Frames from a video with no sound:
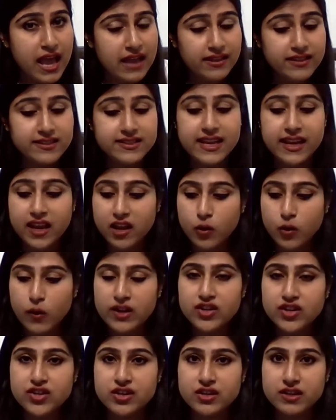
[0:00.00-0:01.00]
And the second
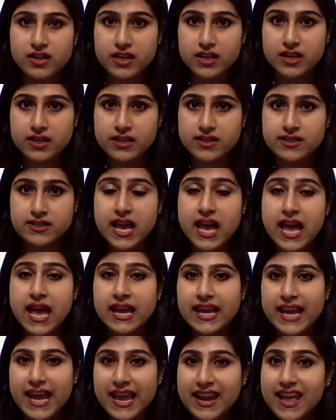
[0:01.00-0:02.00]
question is,
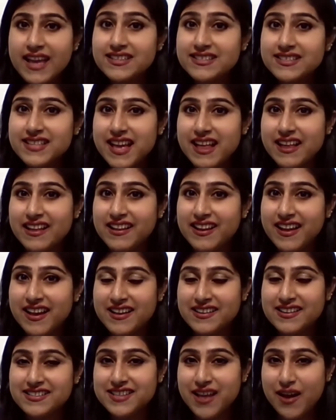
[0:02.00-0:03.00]
can I sell
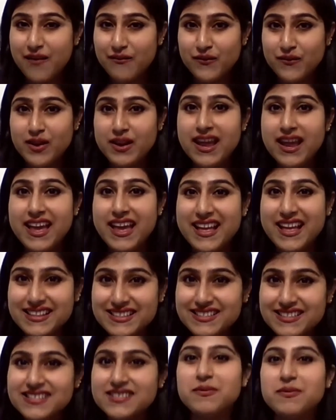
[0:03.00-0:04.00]
someone
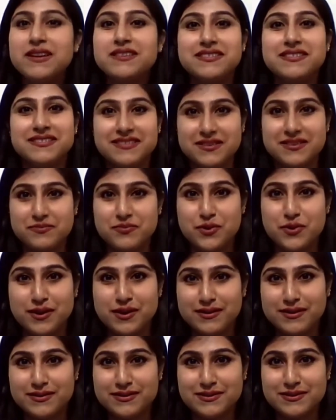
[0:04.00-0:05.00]
else's patented
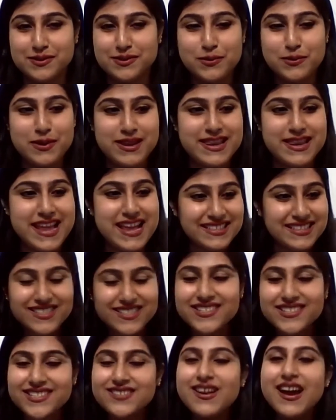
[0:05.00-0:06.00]
product? So let's
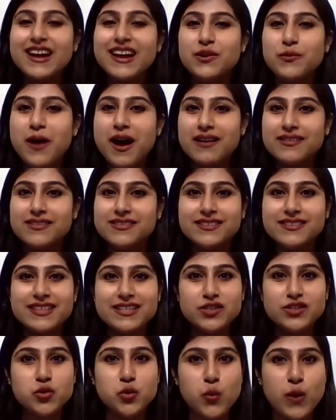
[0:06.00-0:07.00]
just try to answer
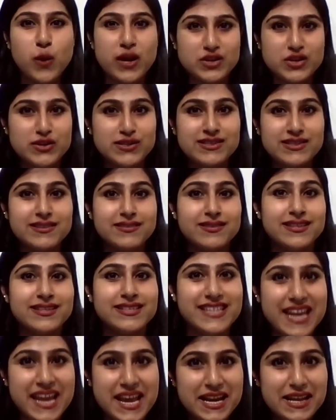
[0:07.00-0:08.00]
these two questions in
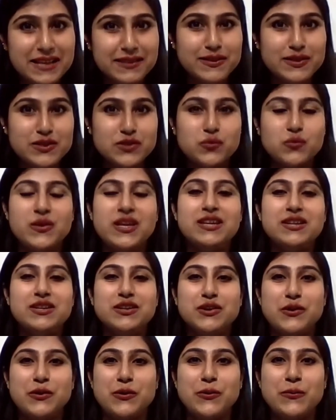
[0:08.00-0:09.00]
detail in this
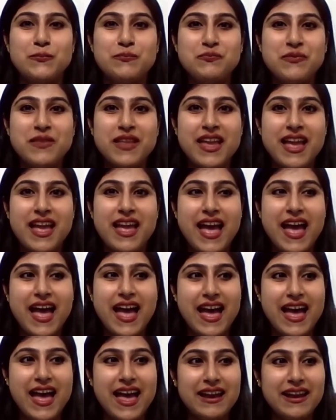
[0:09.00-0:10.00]
video.
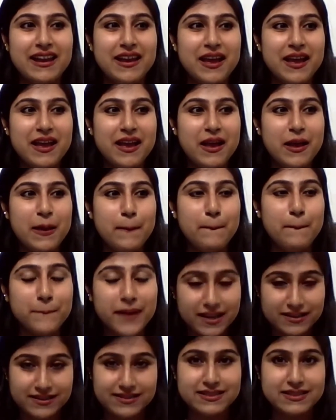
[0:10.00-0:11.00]

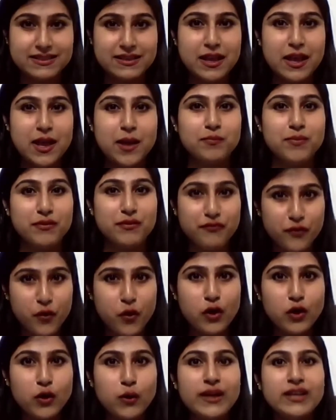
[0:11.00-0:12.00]
But
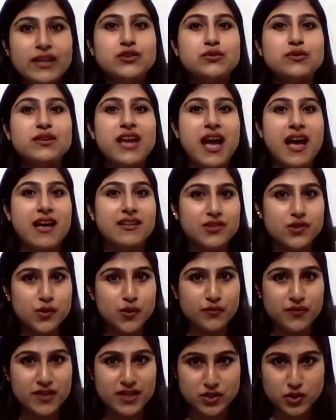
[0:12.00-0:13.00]
before going to the answer
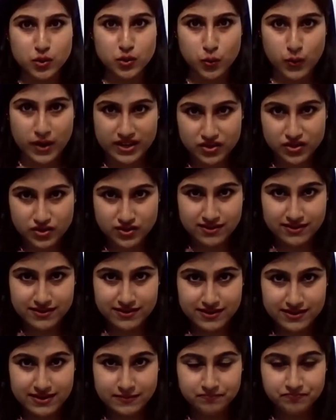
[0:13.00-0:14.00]
of these two
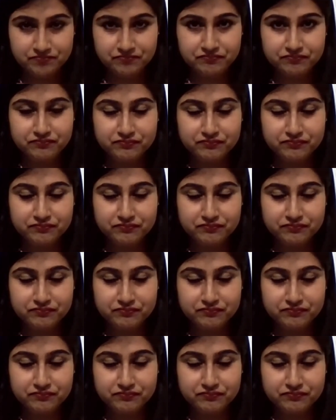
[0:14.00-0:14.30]
questions,